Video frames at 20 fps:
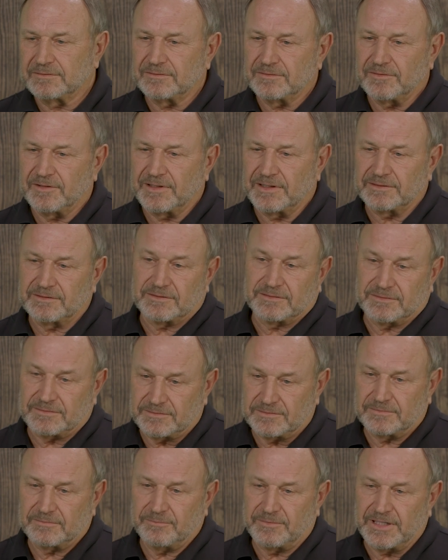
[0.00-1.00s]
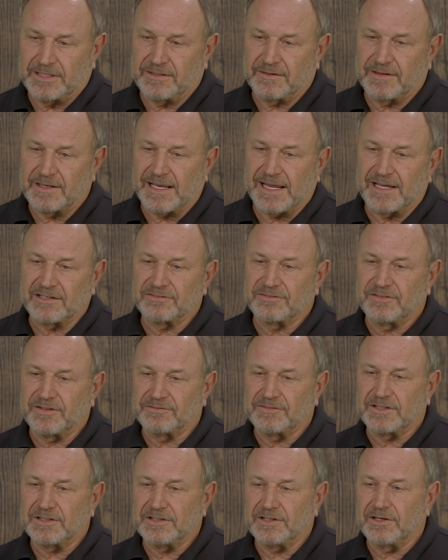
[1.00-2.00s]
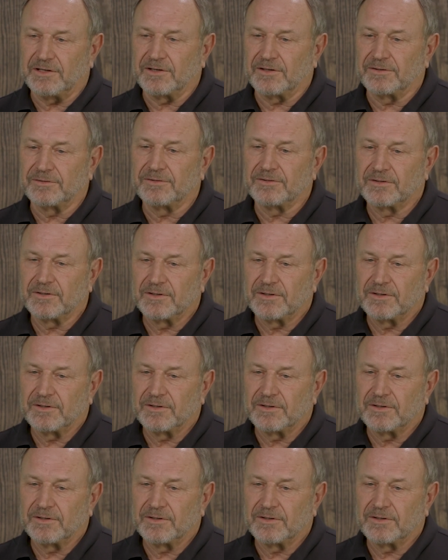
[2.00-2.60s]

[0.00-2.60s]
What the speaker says: it's been in the last 50 years,